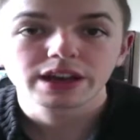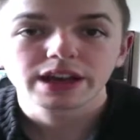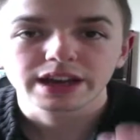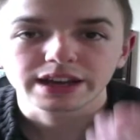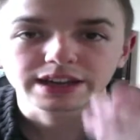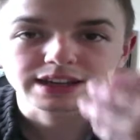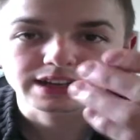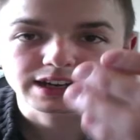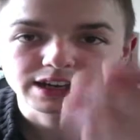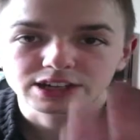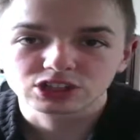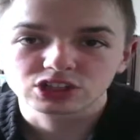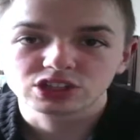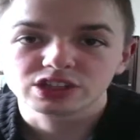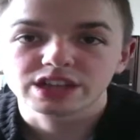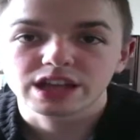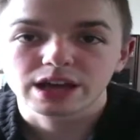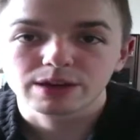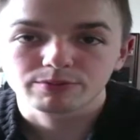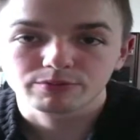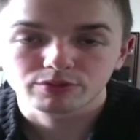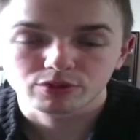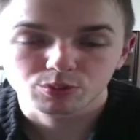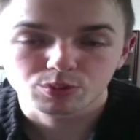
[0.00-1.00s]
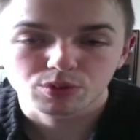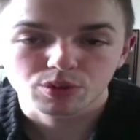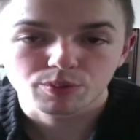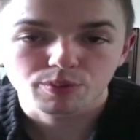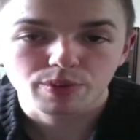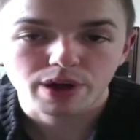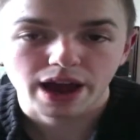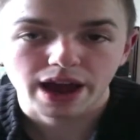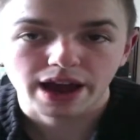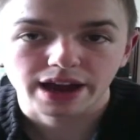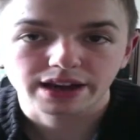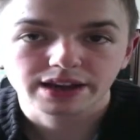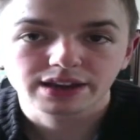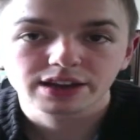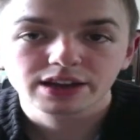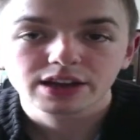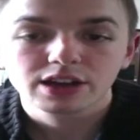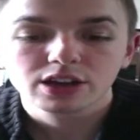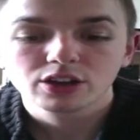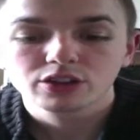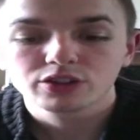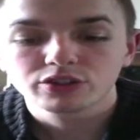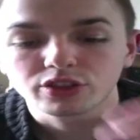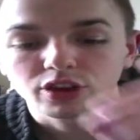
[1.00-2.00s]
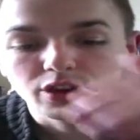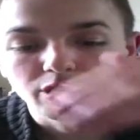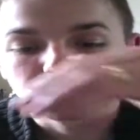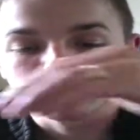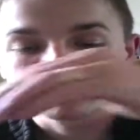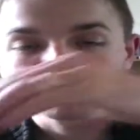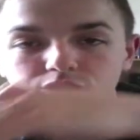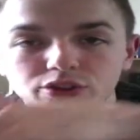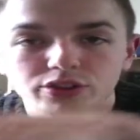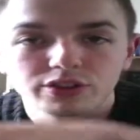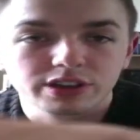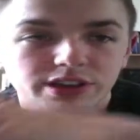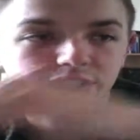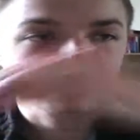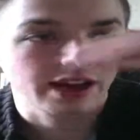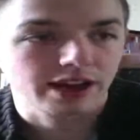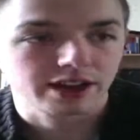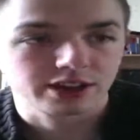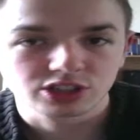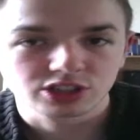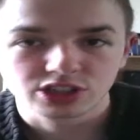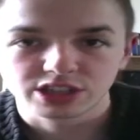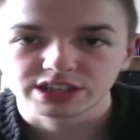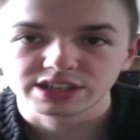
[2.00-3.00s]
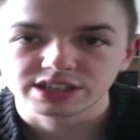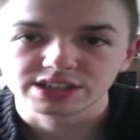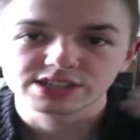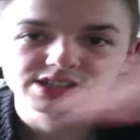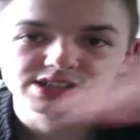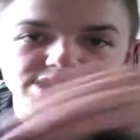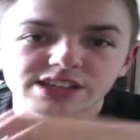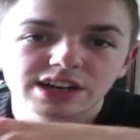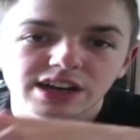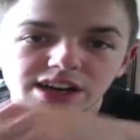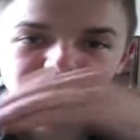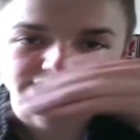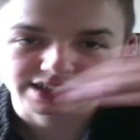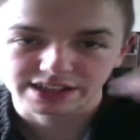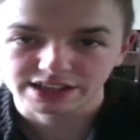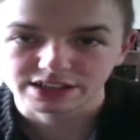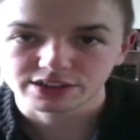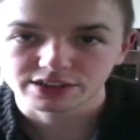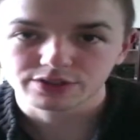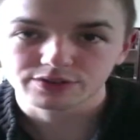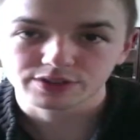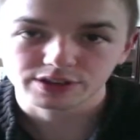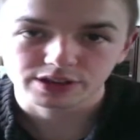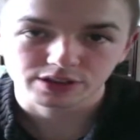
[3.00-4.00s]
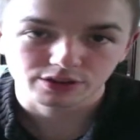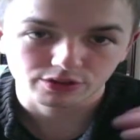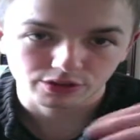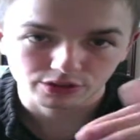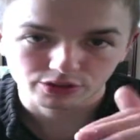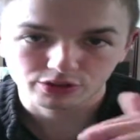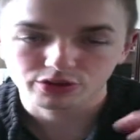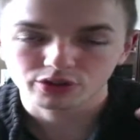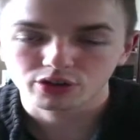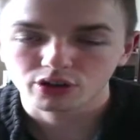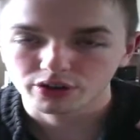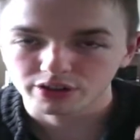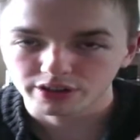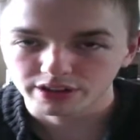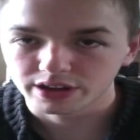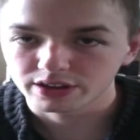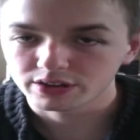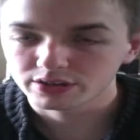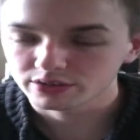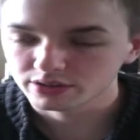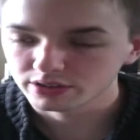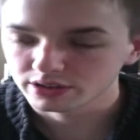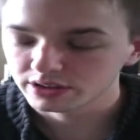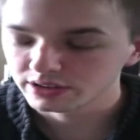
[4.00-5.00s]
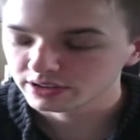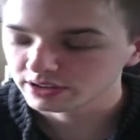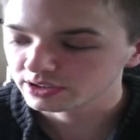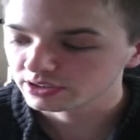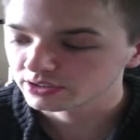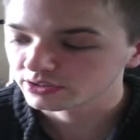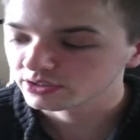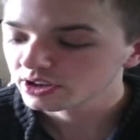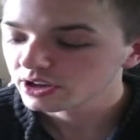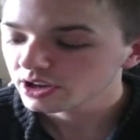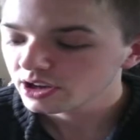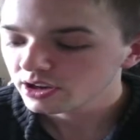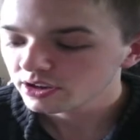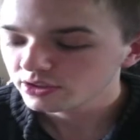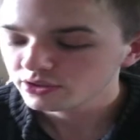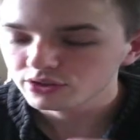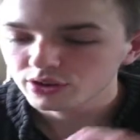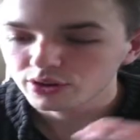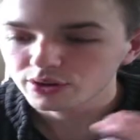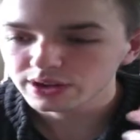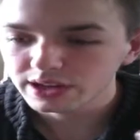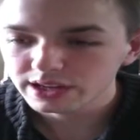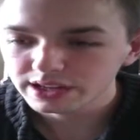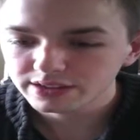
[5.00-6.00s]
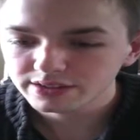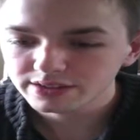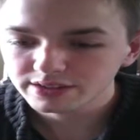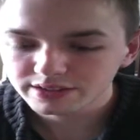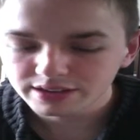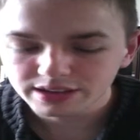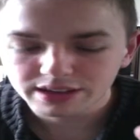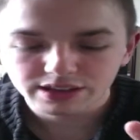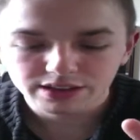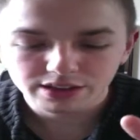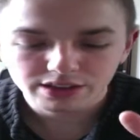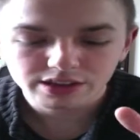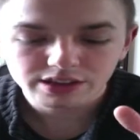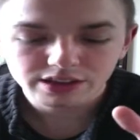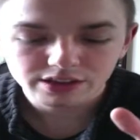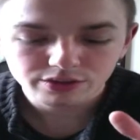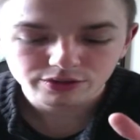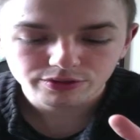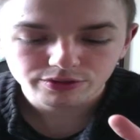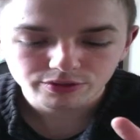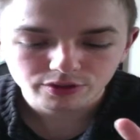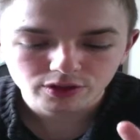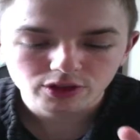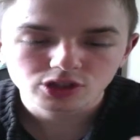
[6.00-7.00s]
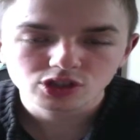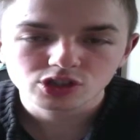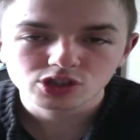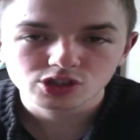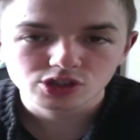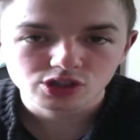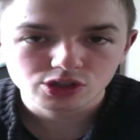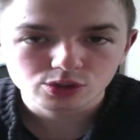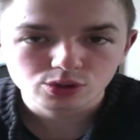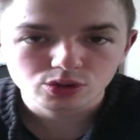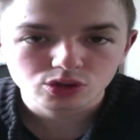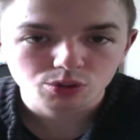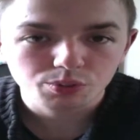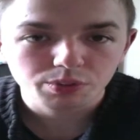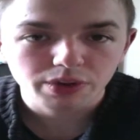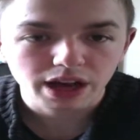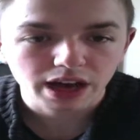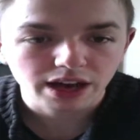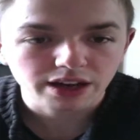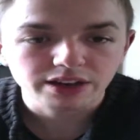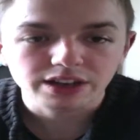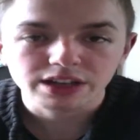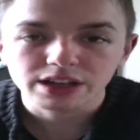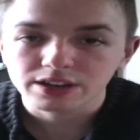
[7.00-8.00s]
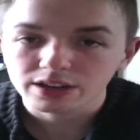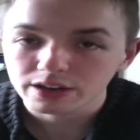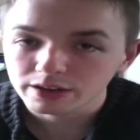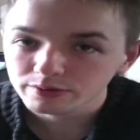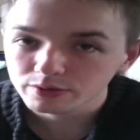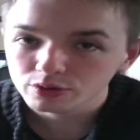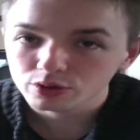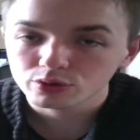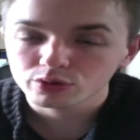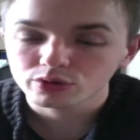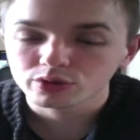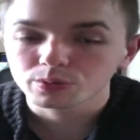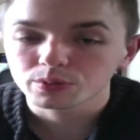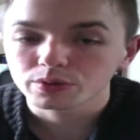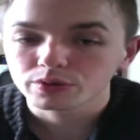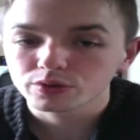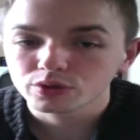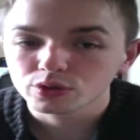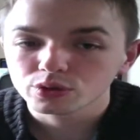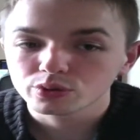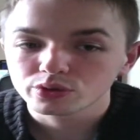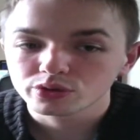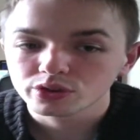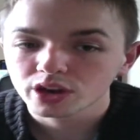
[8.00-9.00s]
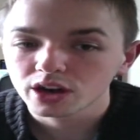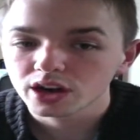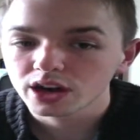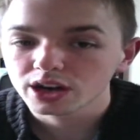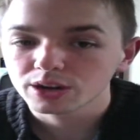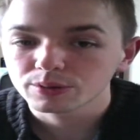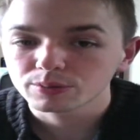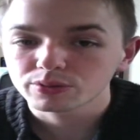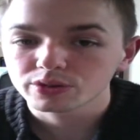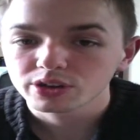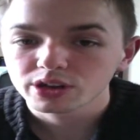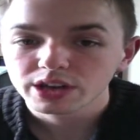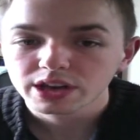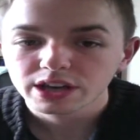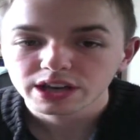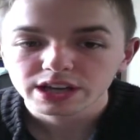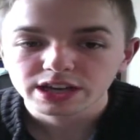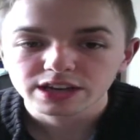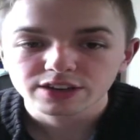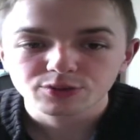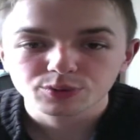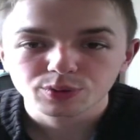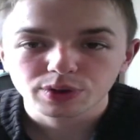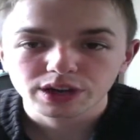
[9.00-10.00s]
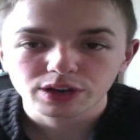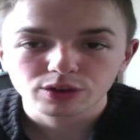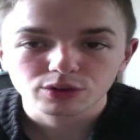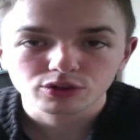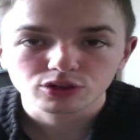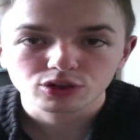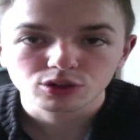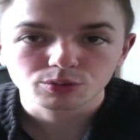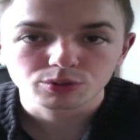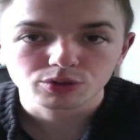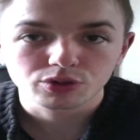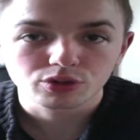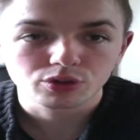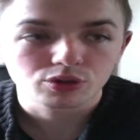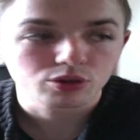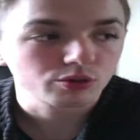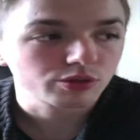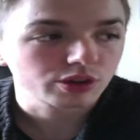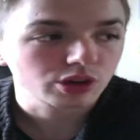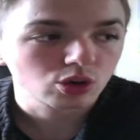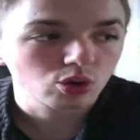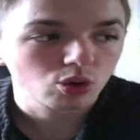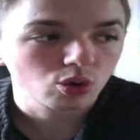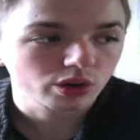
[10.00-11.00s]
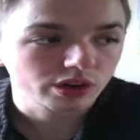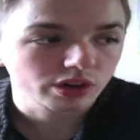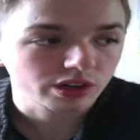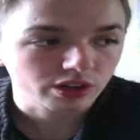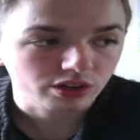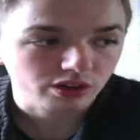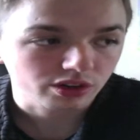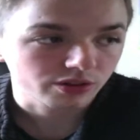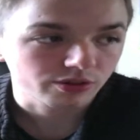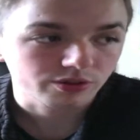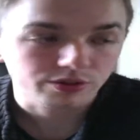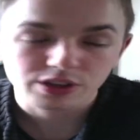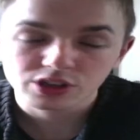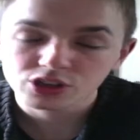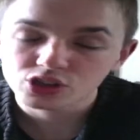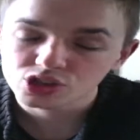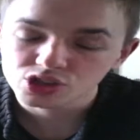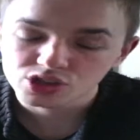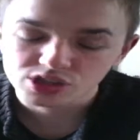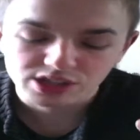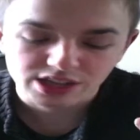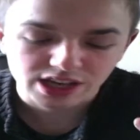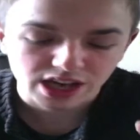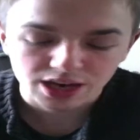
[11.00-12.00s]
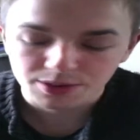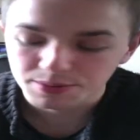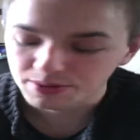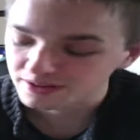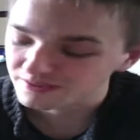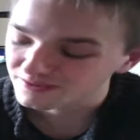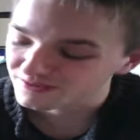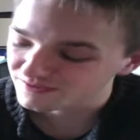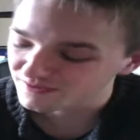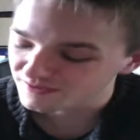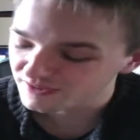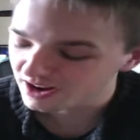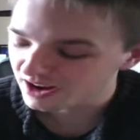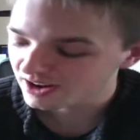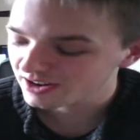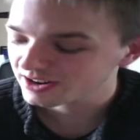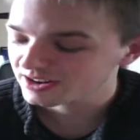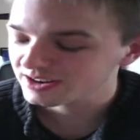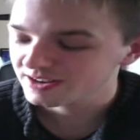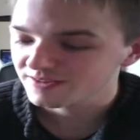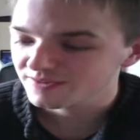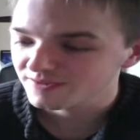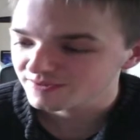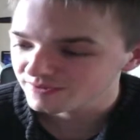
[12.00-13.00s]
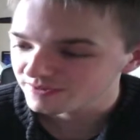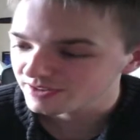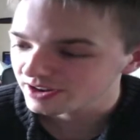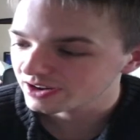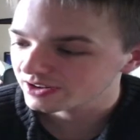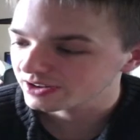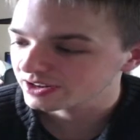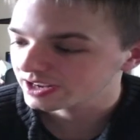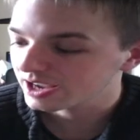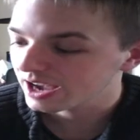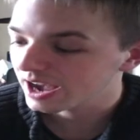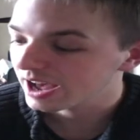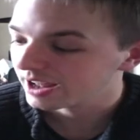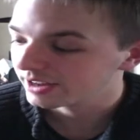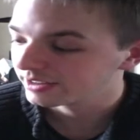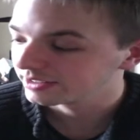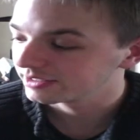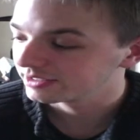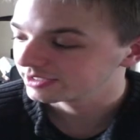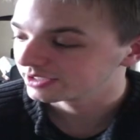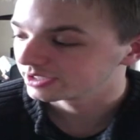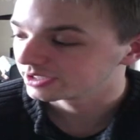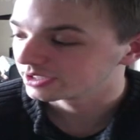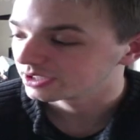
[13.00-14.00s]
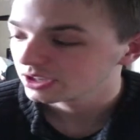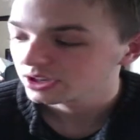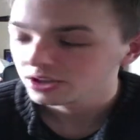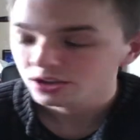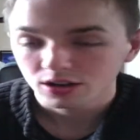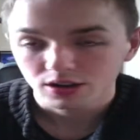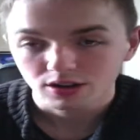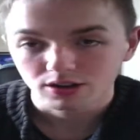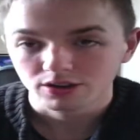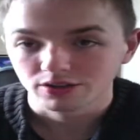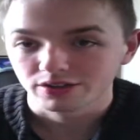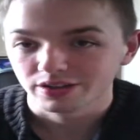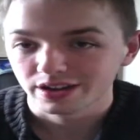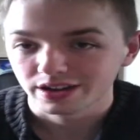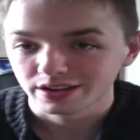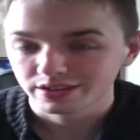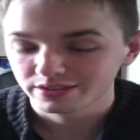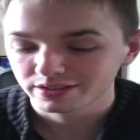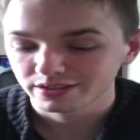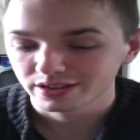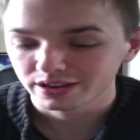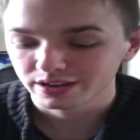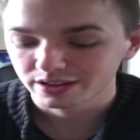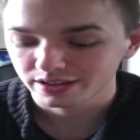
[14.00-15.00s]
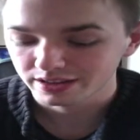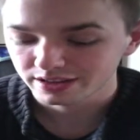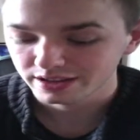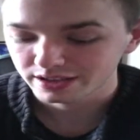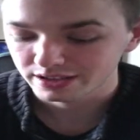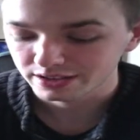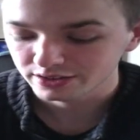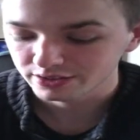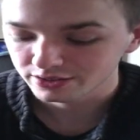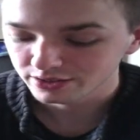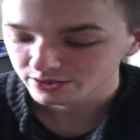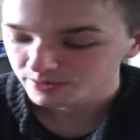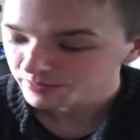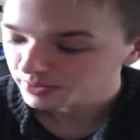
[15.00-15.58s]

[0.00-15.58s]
and catching them from the back, so it doesn't catch any side interference on that side of things. So these functions do come in handy. I have used them a few times, even when it was come to recording other features, came in very, very handy on that side of things.